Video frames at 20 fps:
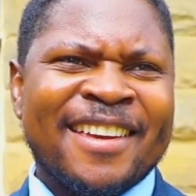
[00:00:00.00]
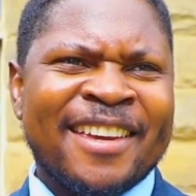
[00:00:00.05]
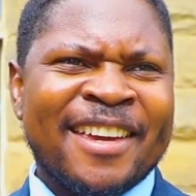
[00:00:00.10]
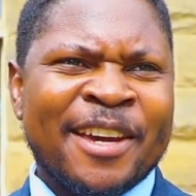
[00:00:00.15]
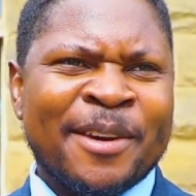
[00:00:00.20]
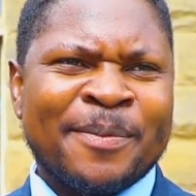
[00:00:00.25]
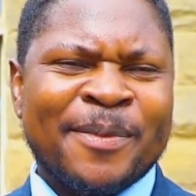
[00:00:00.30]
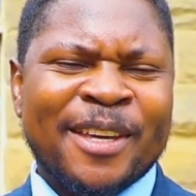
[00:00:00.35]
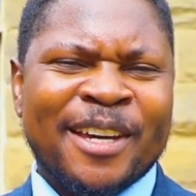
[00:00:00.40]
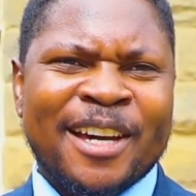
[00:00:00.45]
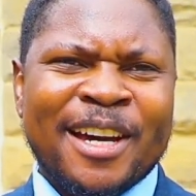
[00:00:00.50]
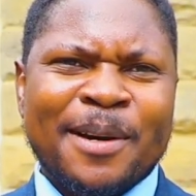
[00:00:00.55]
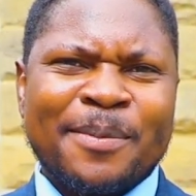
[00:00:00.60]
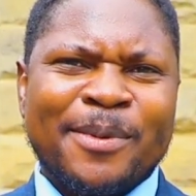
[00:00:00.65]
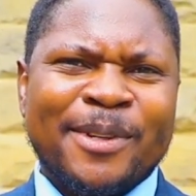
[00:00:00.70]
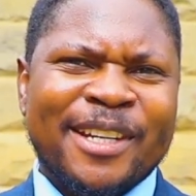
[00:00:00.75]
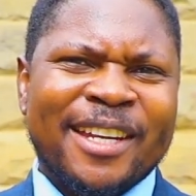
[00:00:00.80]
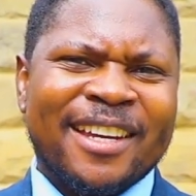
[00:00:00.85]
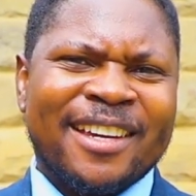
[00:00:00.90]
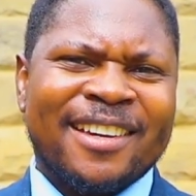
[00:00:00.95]
am the
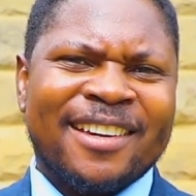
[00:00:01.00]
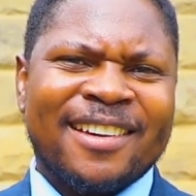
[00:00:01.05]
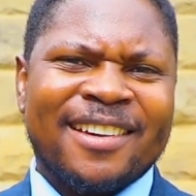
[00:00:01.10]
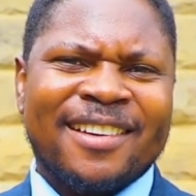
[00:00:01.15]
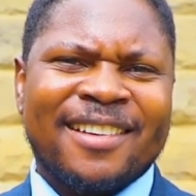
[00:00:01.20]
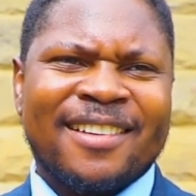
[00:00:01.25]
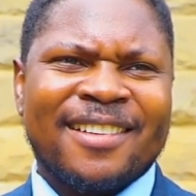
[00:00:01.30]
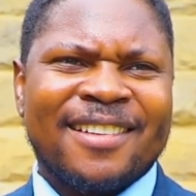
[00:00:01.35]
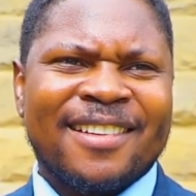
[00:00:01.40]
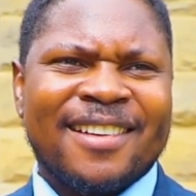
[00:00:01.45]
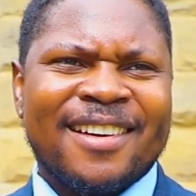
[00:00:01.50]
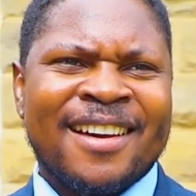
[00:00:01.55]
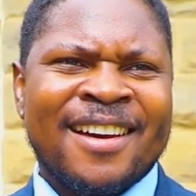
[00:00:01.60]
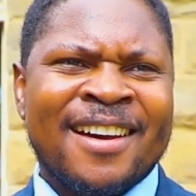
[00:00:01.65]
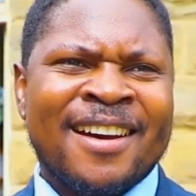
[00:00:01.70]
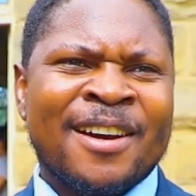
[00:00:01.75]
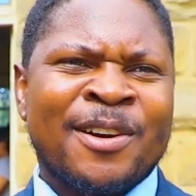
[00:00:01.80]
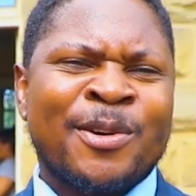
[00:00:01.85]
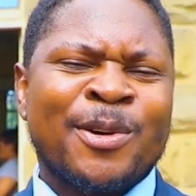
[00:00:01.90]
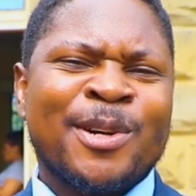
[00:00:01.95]
Carboneg
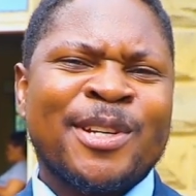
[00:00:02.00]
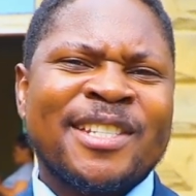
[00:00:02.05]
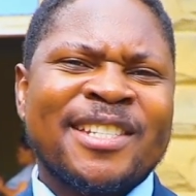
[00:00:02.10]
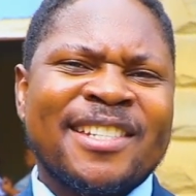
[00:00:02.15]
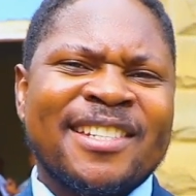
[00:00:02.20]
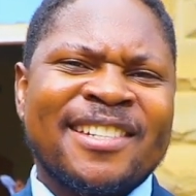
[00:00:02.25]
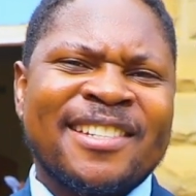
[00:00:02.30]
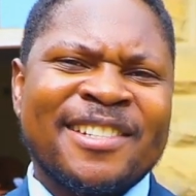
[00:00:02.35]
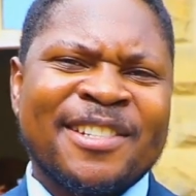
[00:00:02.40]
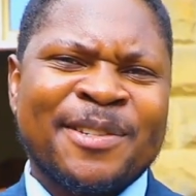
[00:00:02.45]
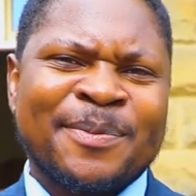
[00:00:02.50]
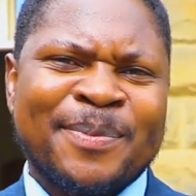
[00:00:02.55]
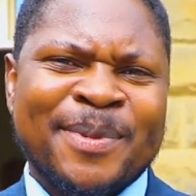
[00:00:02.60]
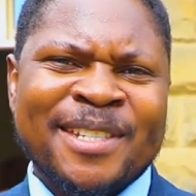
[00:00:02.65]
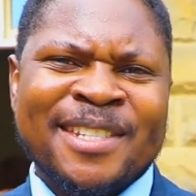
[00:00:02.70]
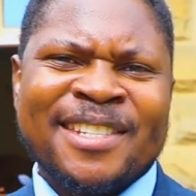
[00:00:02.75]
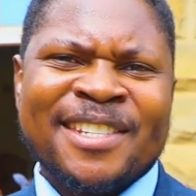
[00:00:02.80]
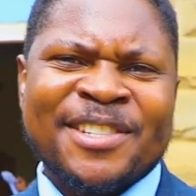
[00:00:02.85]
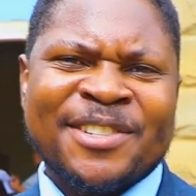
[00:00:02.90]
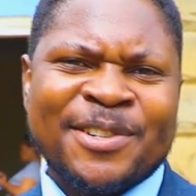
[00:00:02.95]
continent
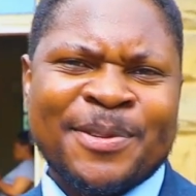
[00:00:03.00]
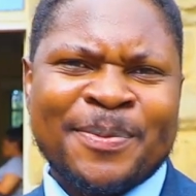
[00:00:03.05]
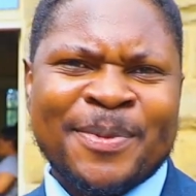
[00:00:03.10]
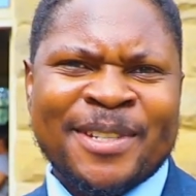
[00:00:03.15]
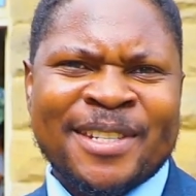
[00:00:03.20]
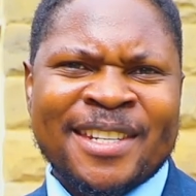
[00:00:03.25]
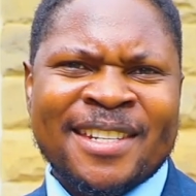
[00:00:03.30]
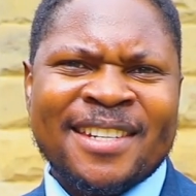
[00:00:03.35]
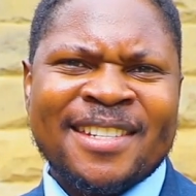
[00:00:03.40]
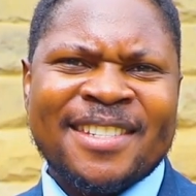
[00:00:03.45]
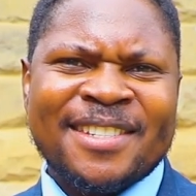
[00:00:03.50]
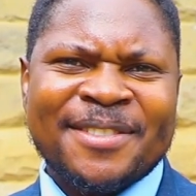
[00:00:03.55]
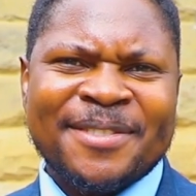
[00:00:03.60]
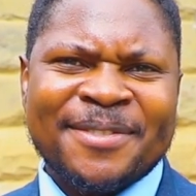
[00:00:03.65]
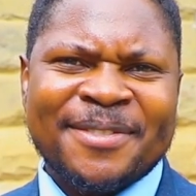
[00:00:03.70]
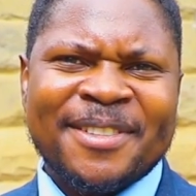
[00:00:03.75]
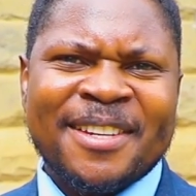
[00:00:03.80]
business representative.